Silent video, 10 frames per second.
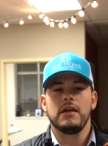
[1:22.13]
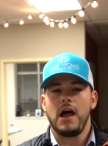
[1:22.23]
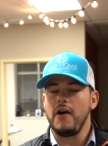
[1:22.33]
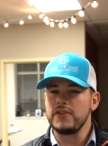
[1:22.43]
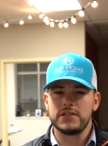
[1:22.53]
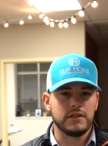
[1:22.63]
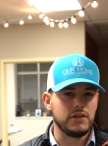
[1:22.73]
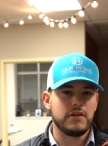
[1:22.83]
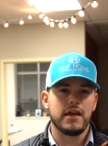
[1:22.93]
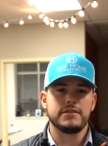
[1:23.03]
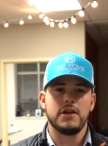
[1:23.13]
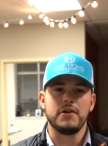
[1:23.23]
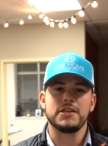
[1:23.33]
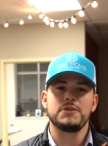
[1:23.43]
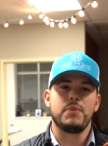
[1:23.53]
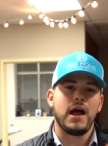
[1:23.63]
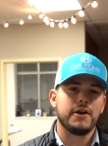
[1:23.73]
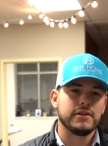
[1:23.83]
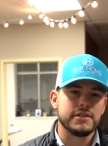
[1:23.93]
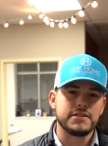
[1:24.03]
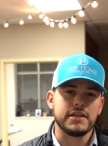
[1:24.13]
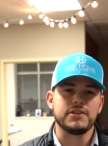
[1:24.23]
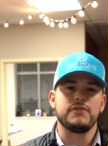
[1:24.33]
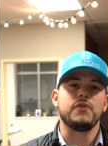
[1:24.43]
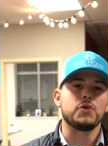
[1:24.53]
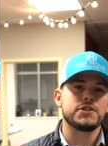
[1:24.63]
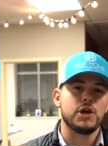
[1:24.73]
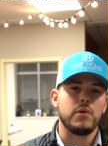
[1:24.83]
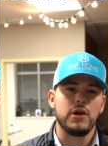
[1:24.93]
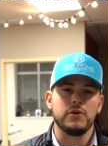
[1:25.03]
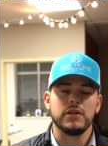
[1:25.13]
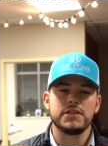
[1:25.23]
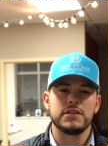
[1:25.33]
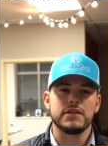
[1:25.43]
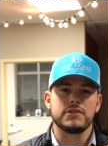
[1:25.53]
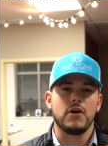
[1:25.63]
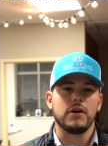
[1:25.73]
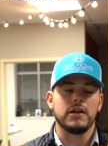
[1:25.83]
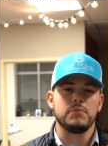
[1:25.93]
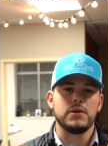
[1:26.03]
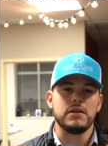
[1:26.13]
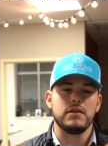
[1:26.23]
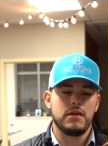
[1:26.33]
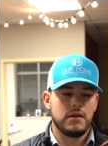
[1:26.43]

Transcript: Obviously, you guys know expired listings and for sale by owner listings are going to be